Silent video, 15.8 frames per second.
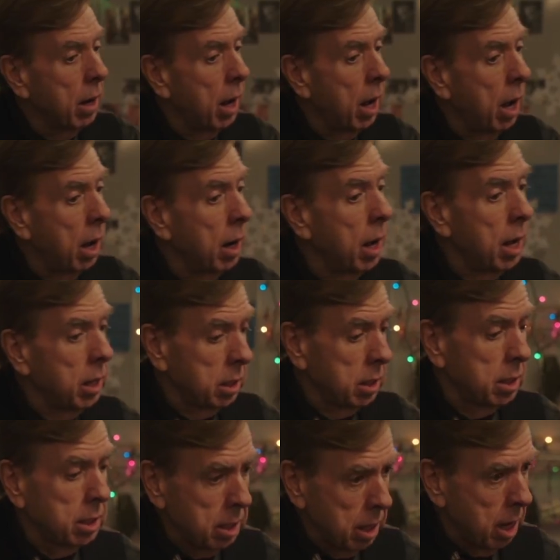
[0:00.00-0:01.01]
Oh,
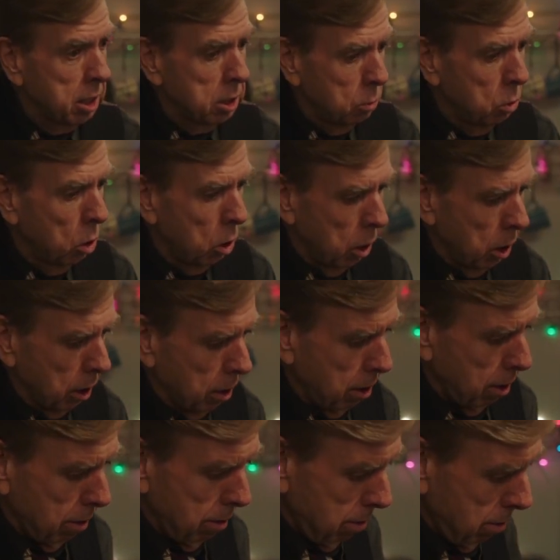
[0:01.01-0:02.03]
that's more like
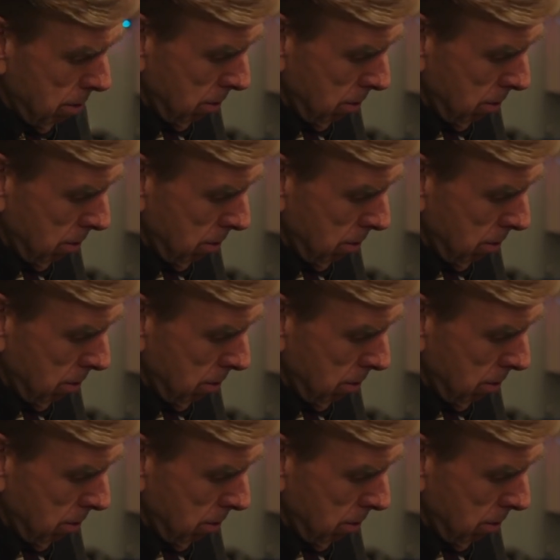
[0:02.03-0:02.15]
it.